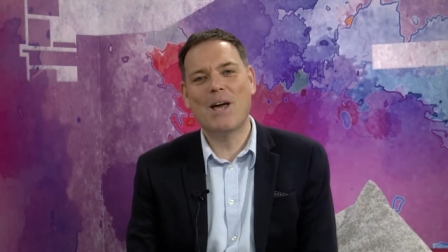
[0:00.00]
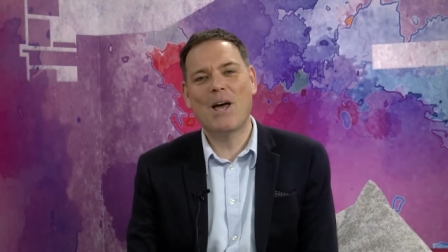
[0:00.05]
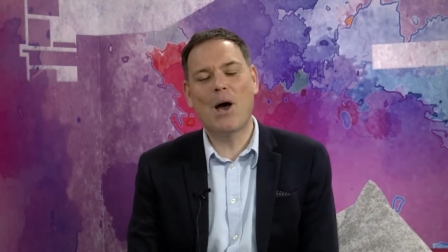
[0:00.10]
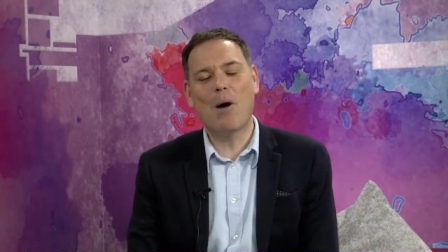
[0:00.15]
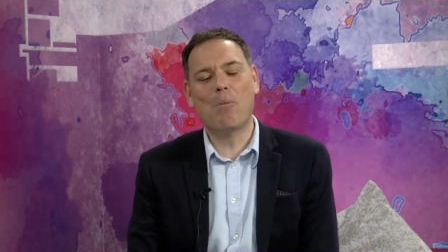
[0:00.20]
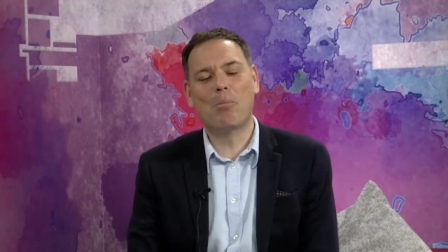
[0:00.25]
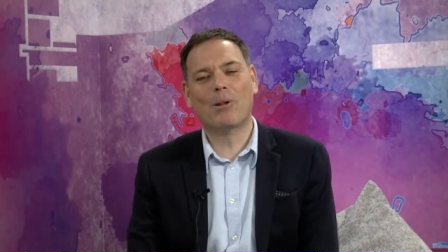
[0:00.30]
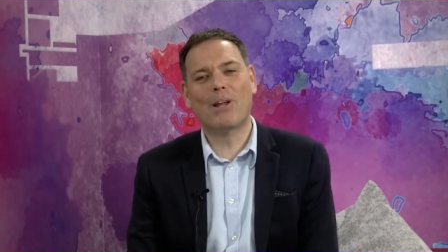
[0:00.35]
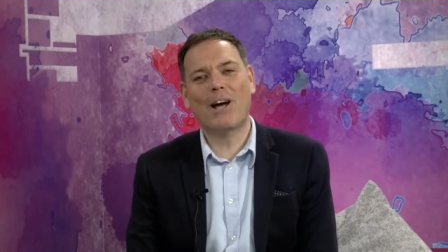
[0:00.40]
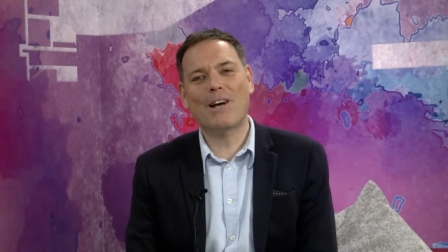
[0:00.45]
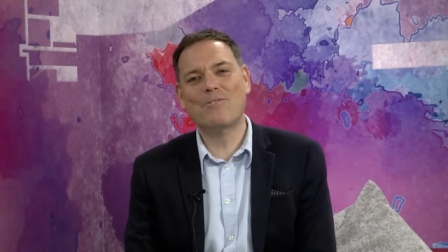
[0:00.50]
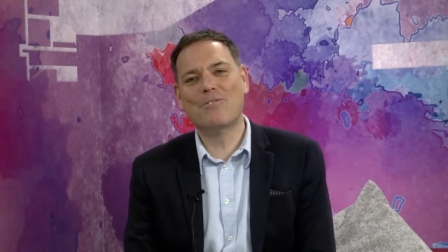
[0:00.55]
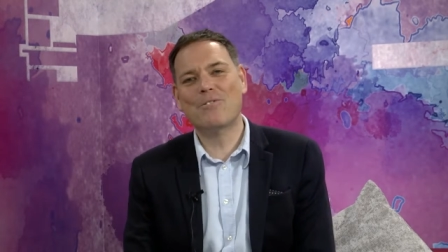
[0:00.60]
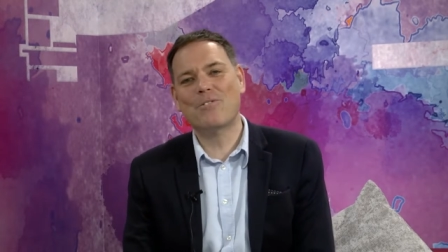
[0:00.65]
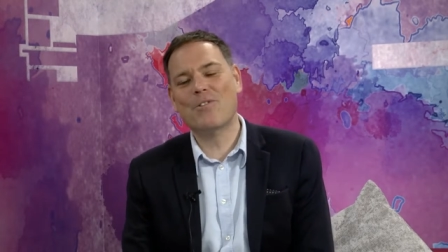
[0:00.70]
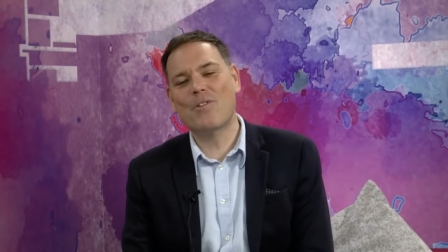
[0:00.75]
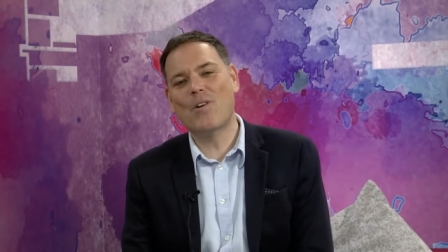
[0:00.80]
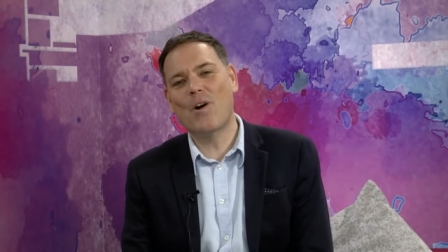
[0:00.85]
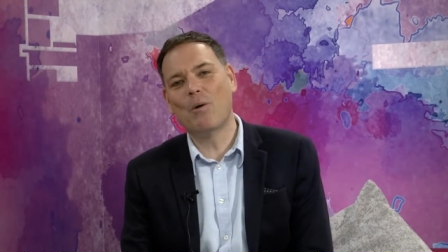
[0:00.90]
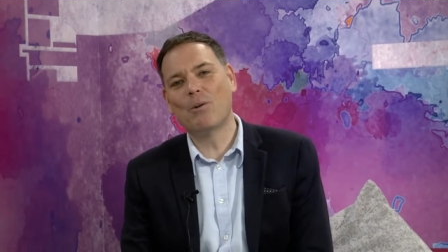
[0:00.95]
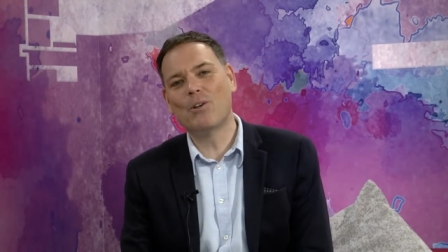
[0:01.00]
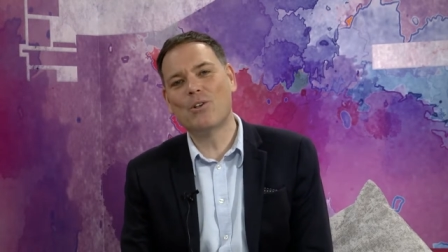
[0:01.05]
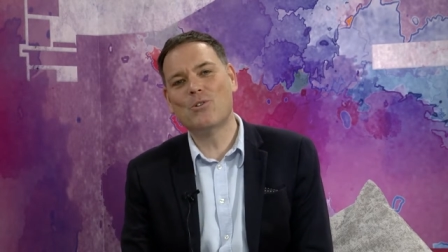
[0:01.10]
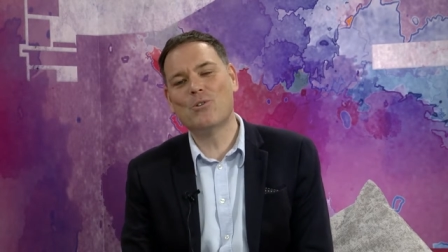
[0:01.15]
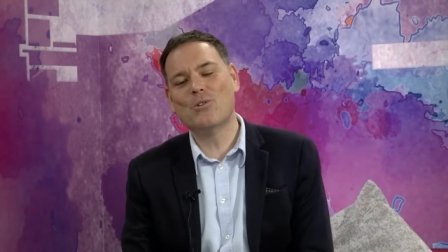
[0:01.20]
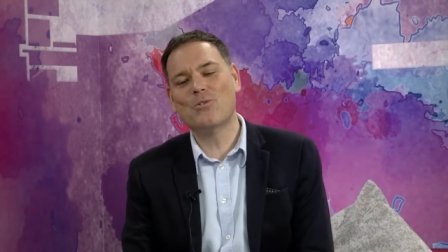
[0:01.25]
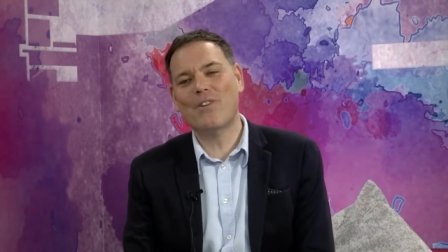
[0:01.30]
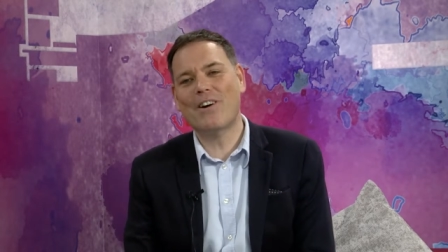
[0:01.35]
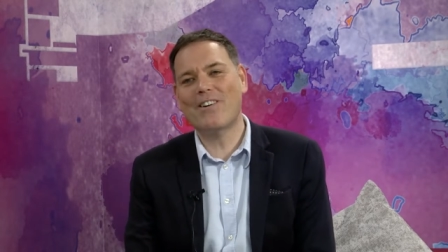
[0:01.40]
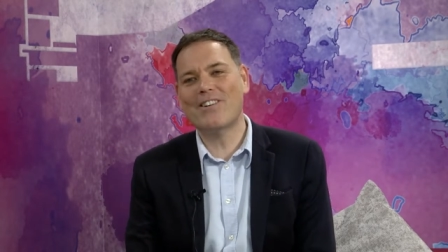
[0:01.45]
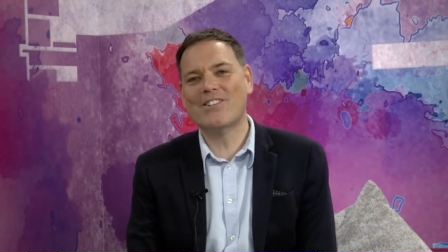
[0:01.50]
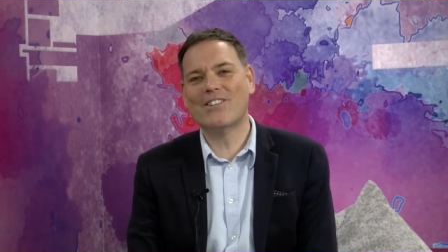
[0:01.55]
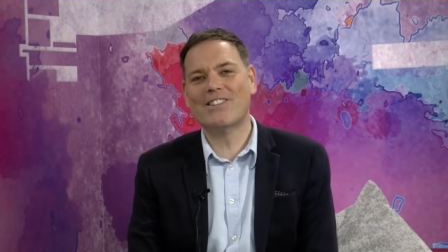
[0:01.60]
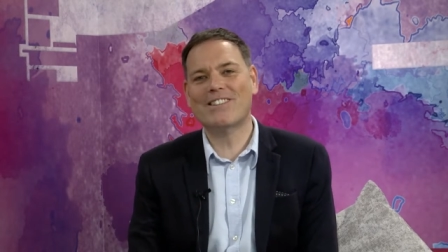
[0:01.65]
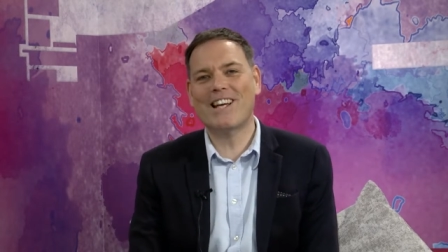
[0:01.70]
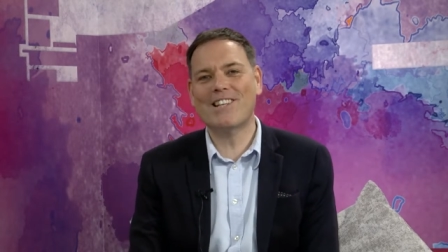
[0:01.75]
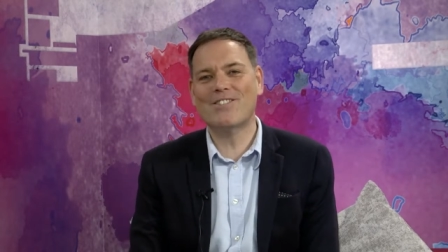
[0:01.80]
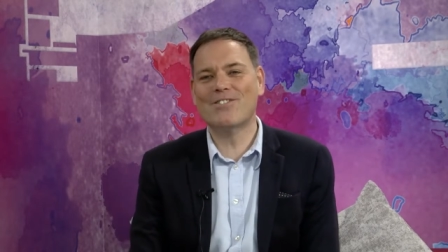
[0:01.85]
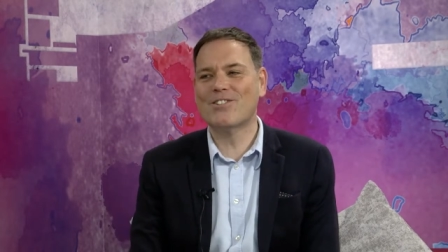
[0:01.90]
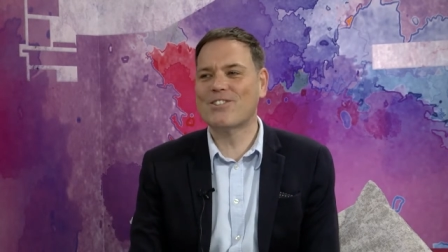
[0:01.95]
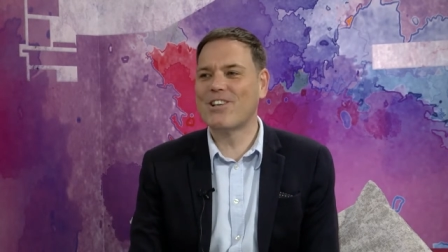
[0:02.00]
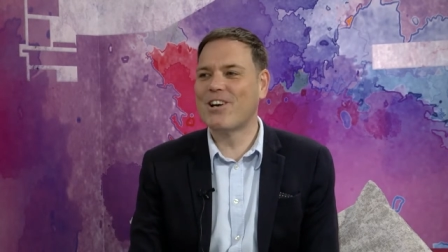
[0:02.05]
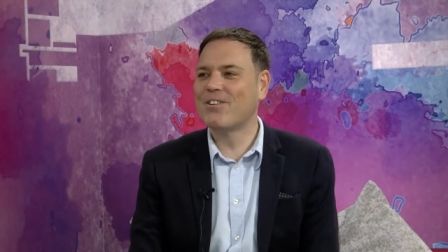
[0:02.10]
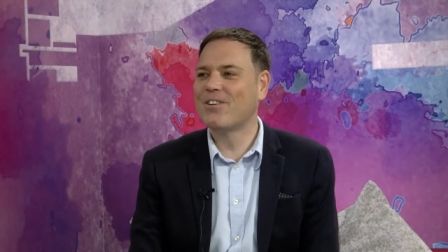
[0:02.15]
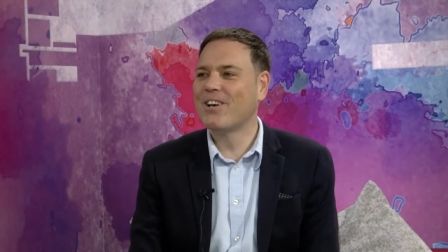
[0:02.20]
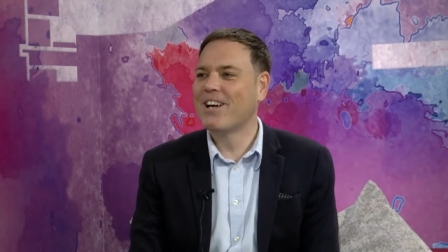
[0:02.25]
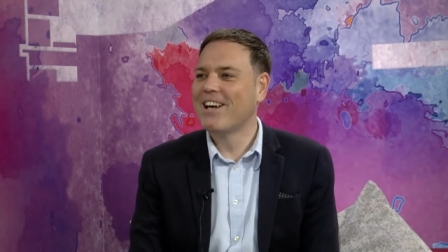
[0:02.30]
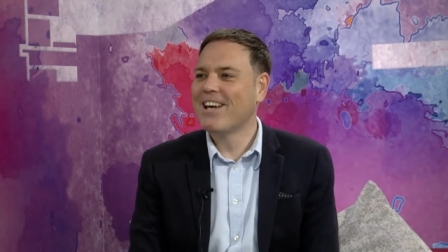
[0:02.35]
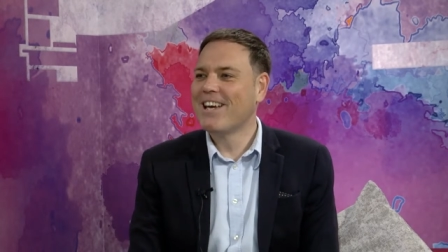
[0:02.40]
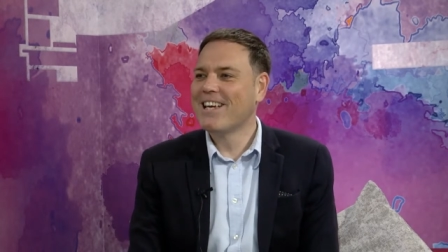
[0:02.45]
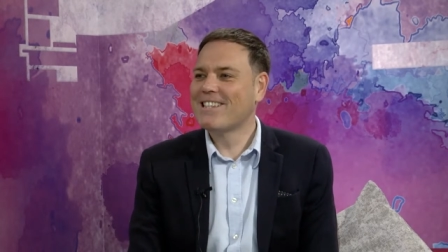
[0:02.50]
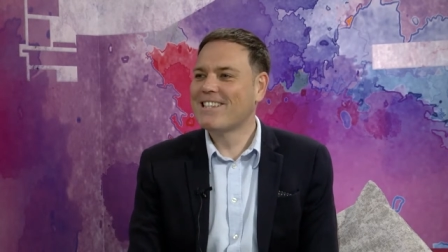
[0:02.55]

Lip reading: applied for the role, and she was very successful. So tell